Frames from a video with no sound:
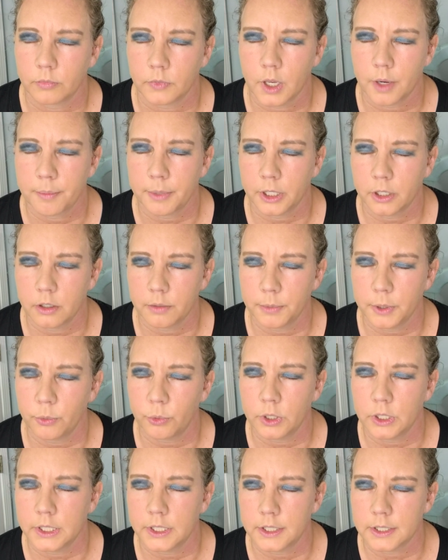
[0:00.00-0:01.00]
Am I going to be
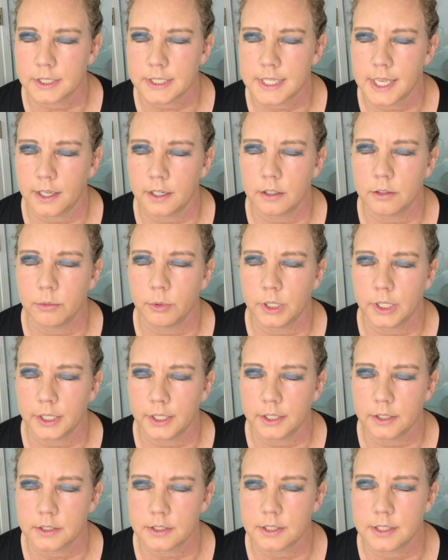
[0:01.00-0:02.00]
really excited when I
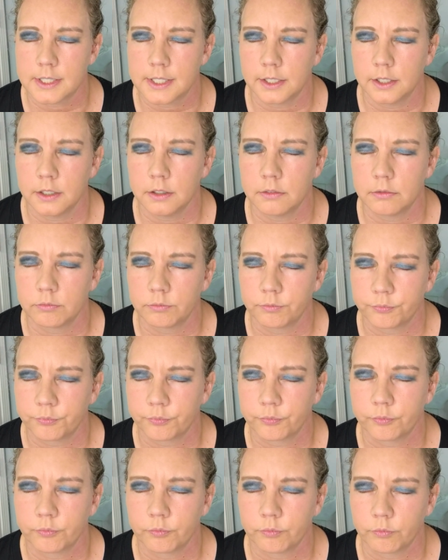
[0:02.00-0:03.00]
get to see it?
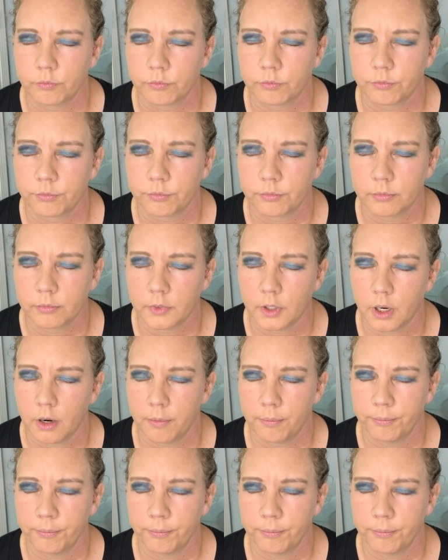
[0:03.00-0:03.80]
Okay.